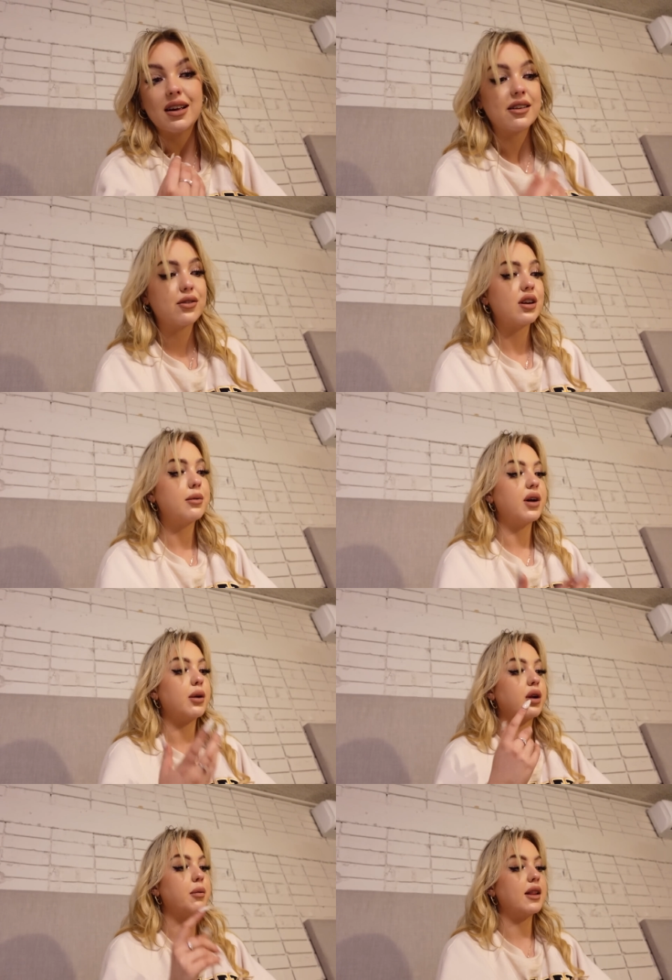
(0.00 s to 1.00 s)
And I'm going to
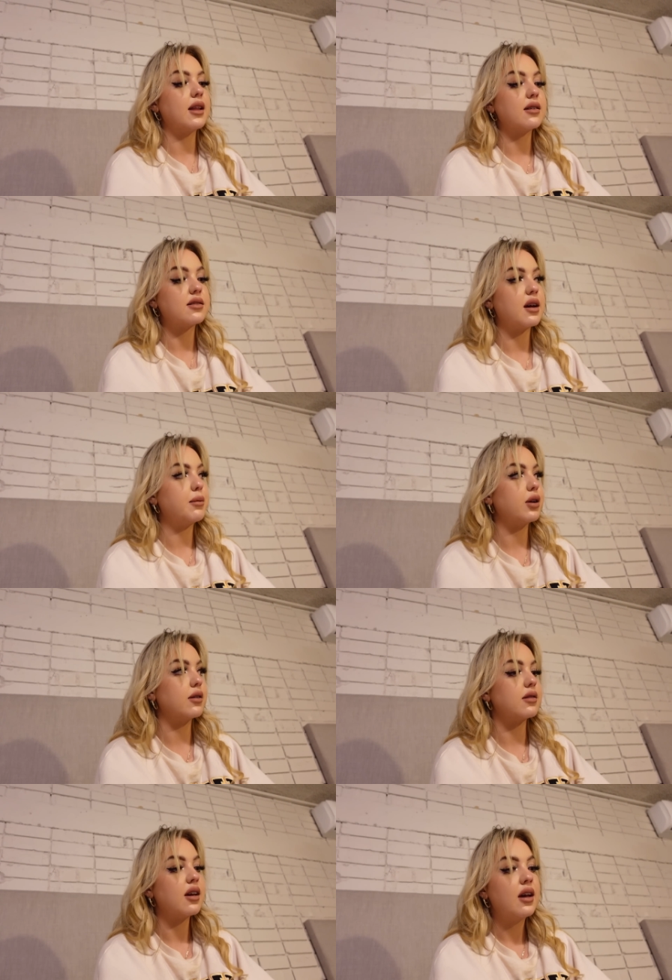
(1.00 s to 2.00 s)
combine what I made last night
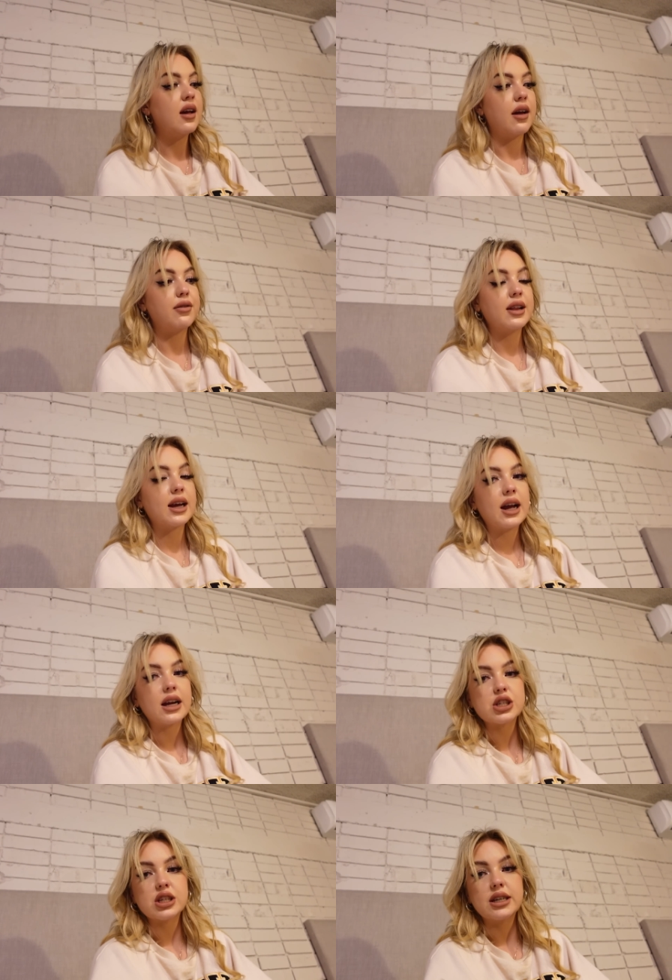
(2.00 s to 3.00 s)
because I feel like I
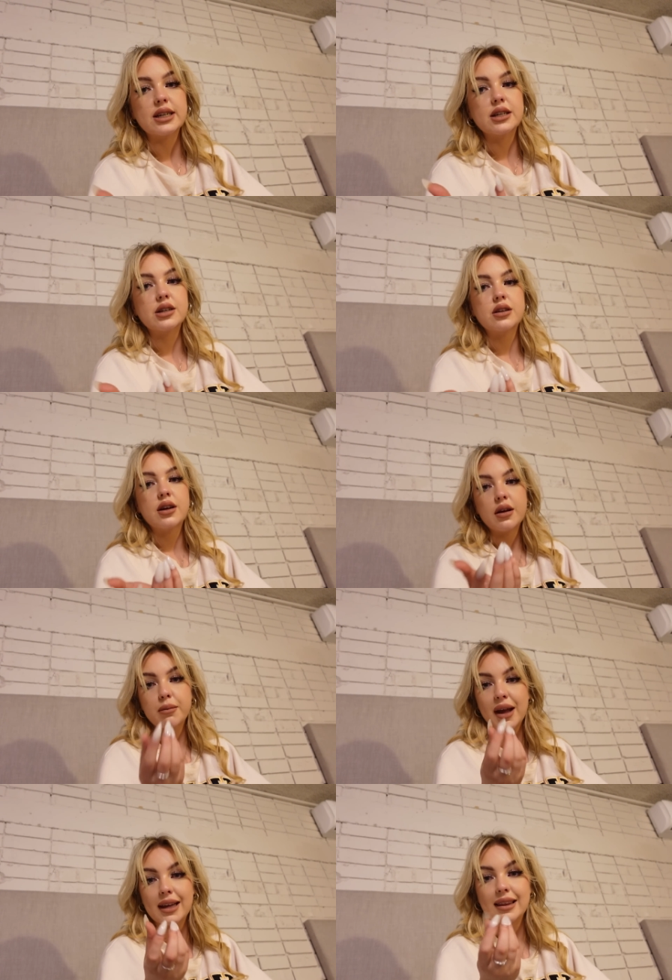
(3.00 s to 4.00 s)
actually
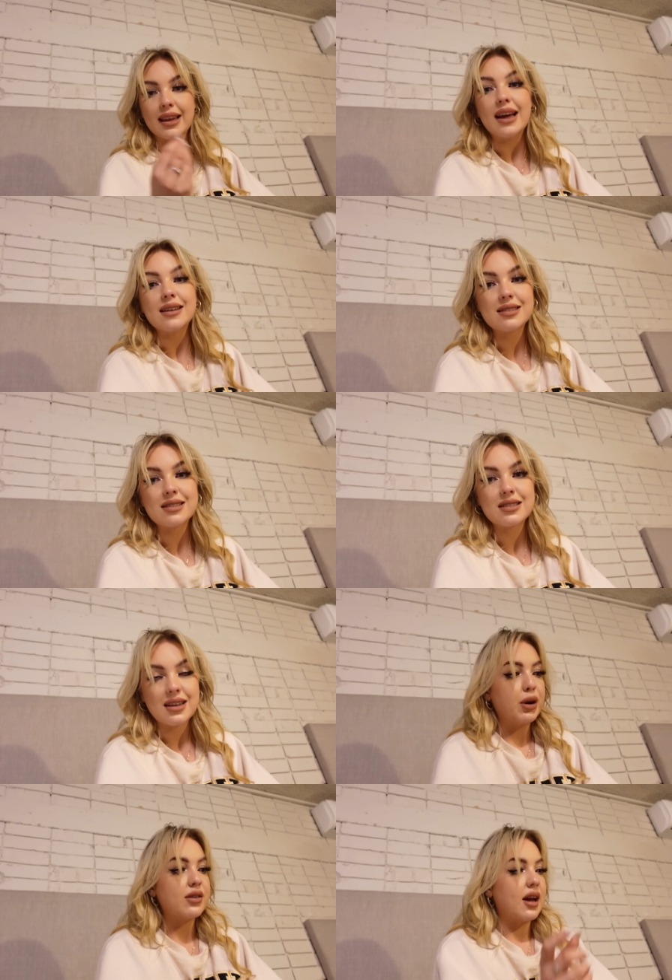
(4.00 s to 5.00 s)
made less
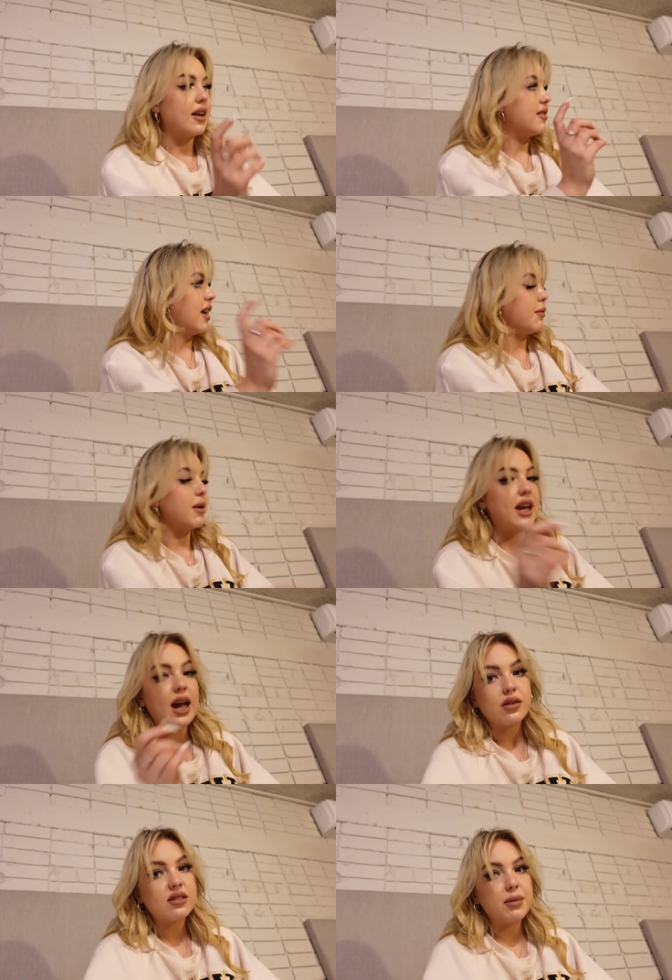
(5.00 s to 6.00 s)
because I had to take money
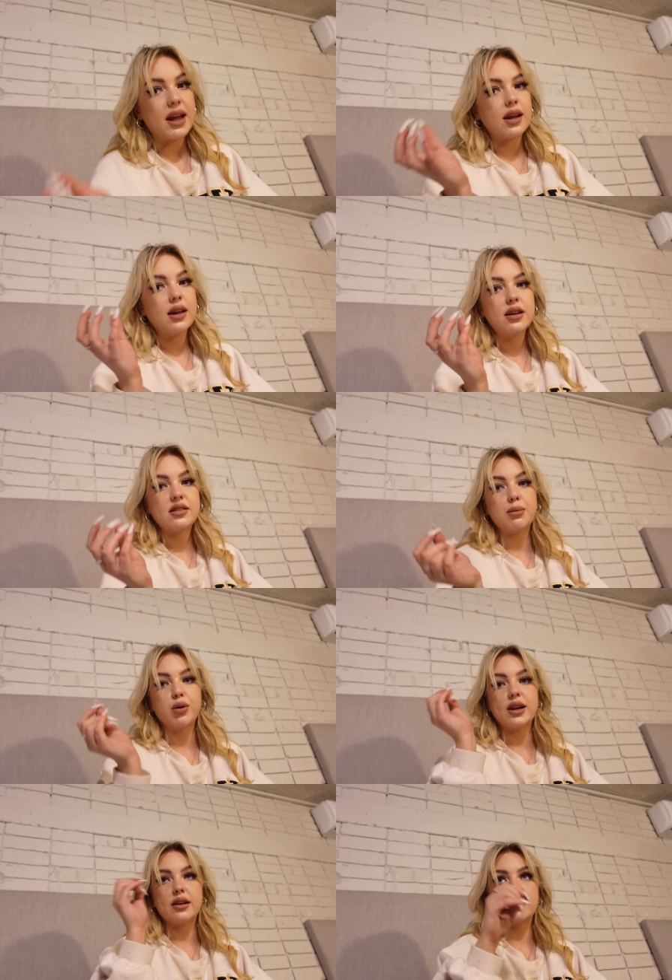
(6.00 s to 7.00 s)
out to make, to
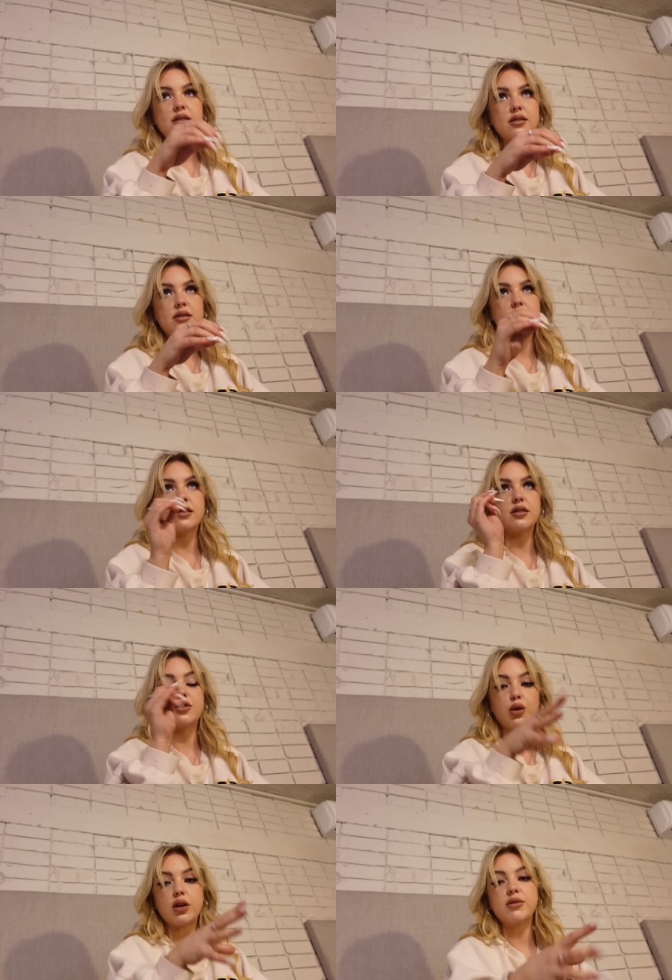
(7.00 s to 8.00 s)
put in the
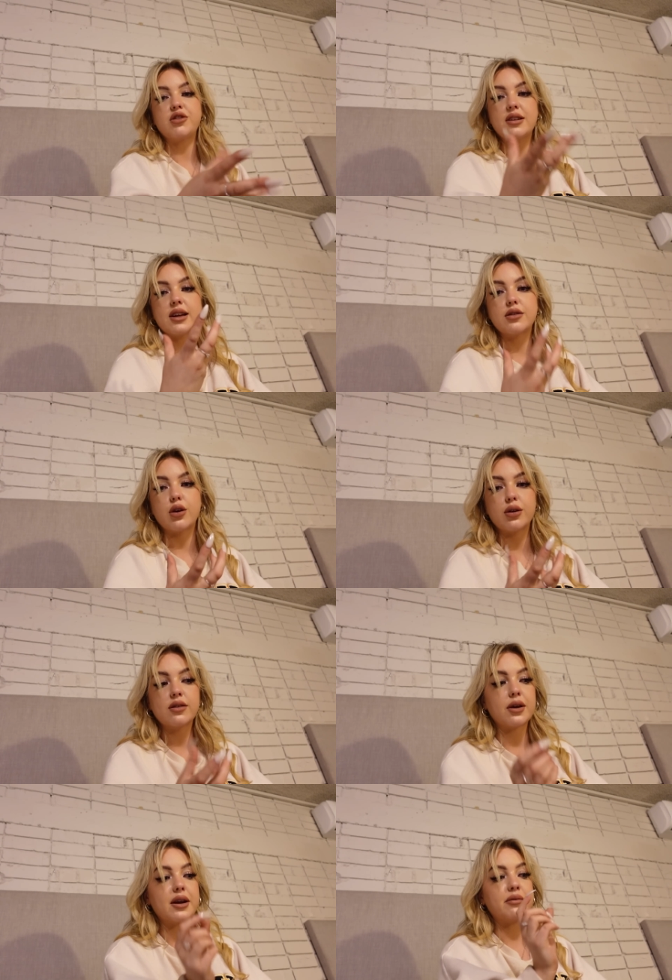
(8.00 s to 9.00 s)
token machine to get
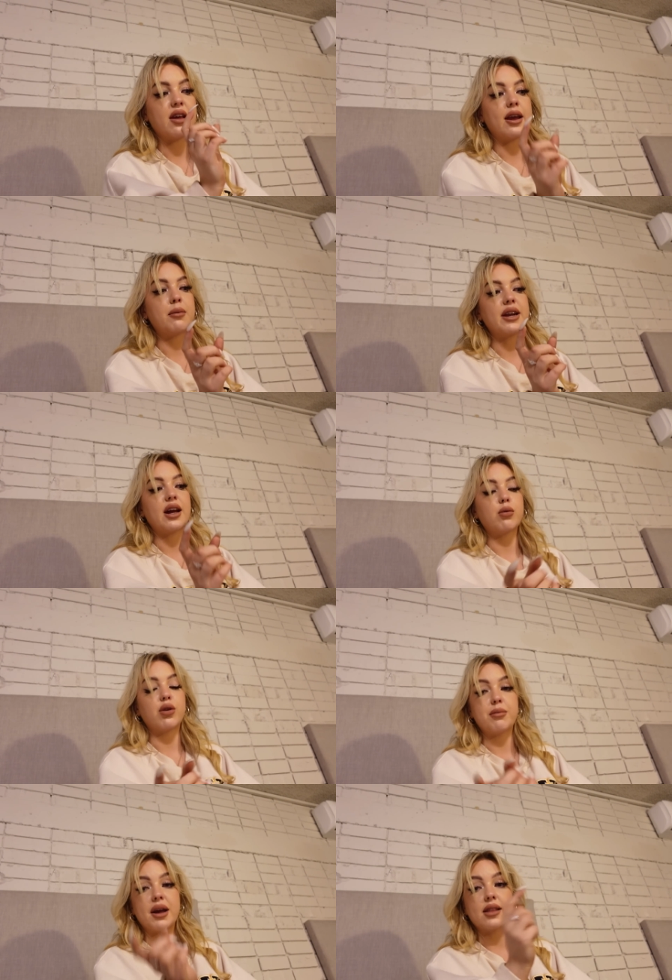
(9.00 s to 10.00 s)
tokens. So I kept taking money out what
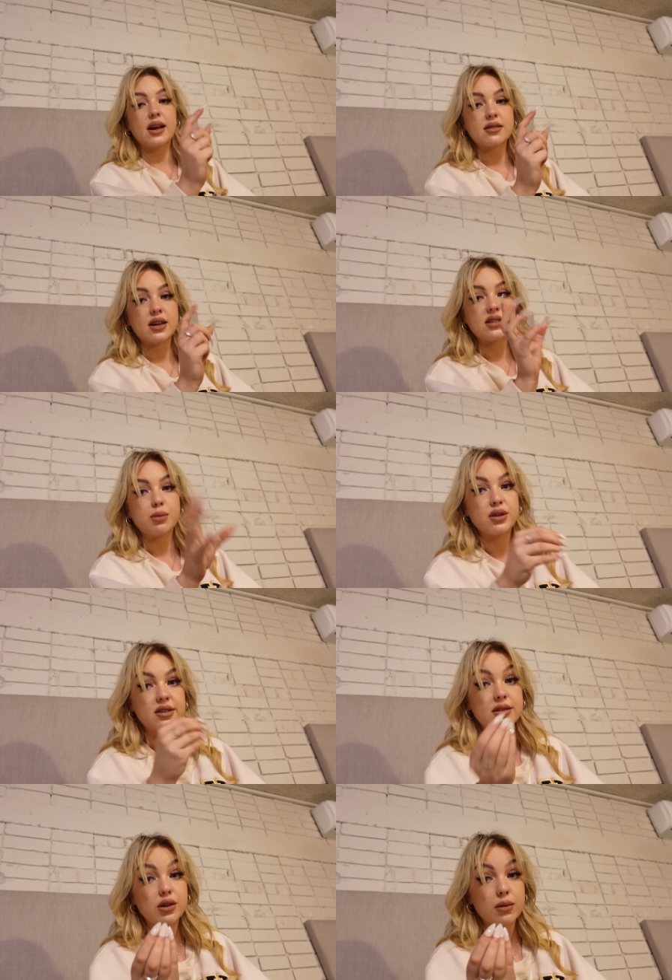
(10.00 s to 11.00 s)
I made last night to put
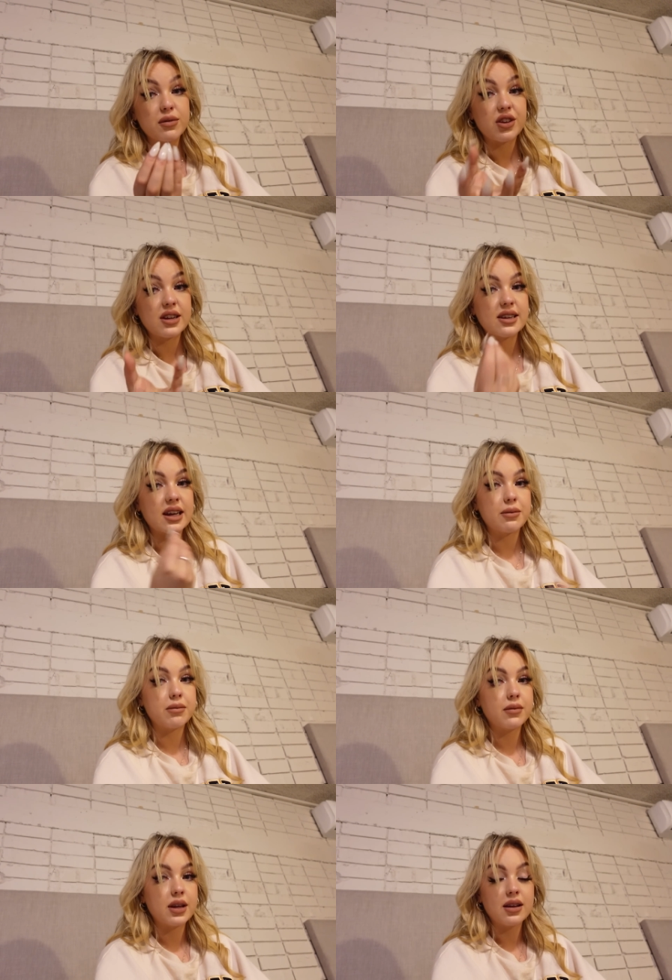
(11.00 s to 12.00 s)
into the token machine to get it,
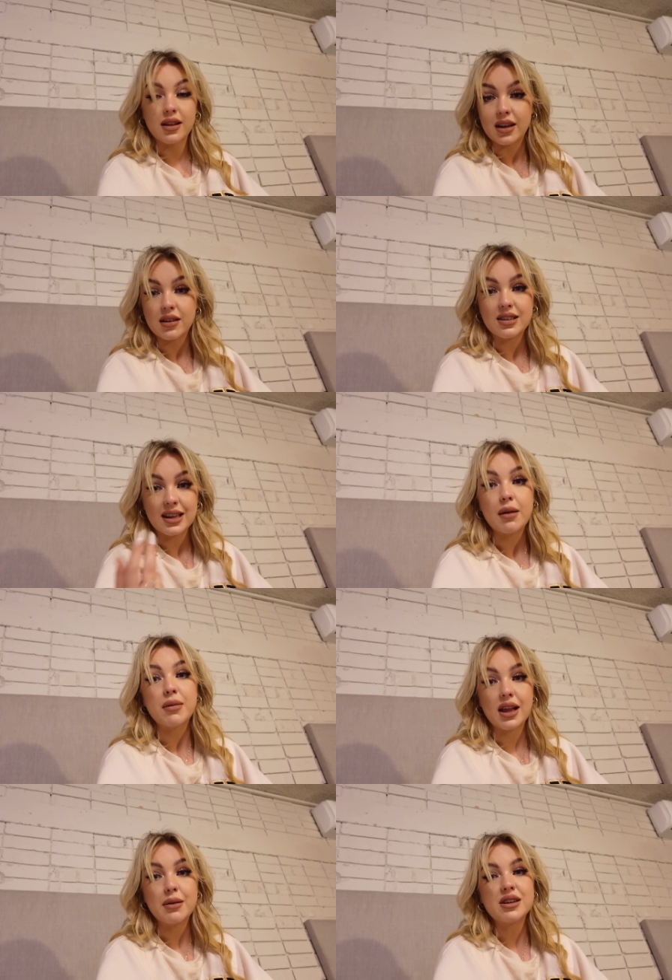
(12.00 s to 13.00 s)
like to get
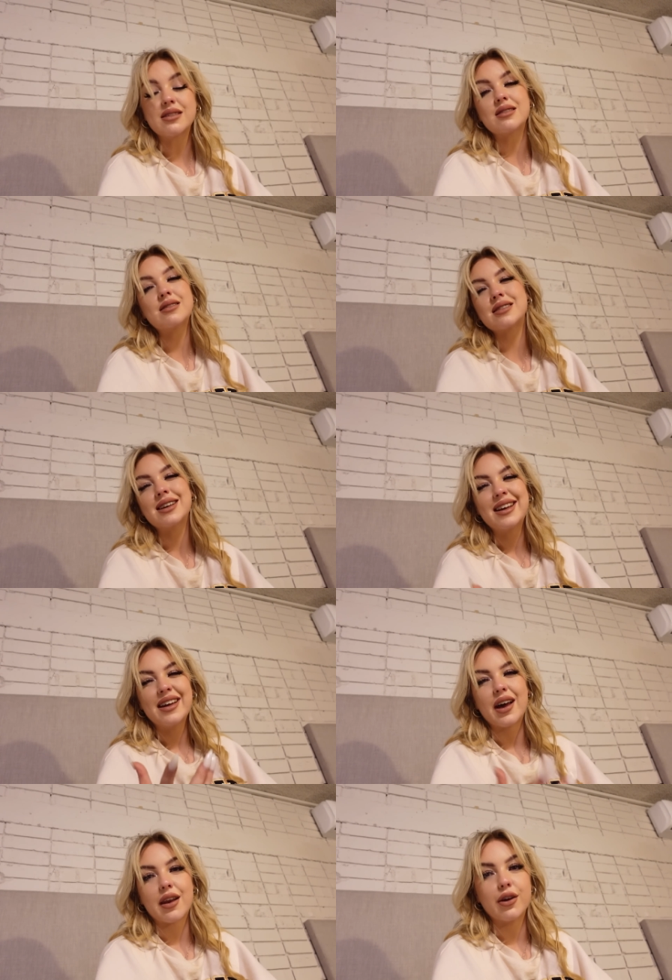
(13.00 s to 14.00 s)
my lap dances.
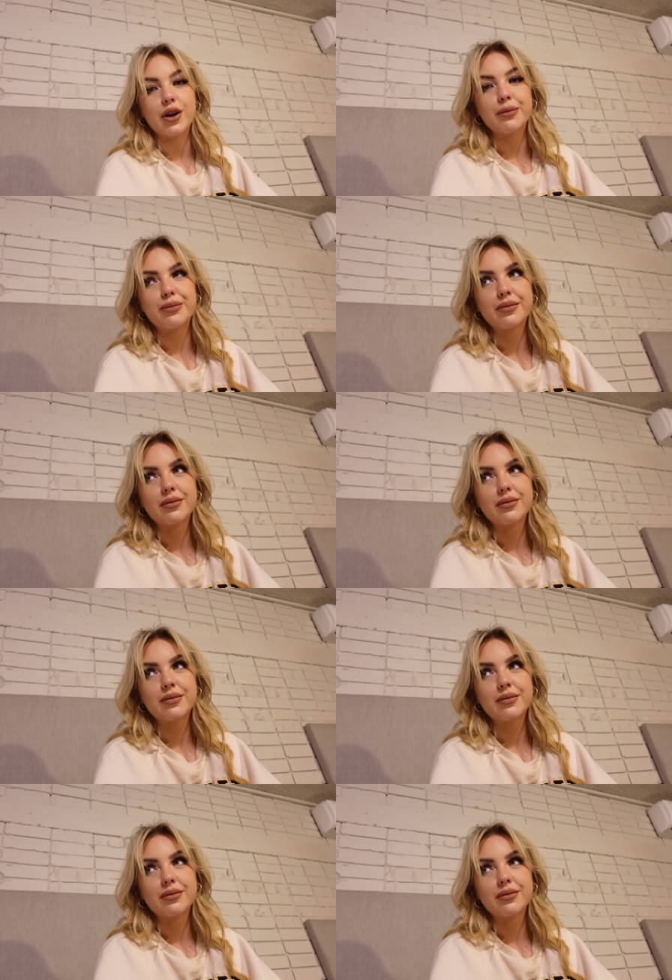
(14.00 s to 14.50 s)
I don't know.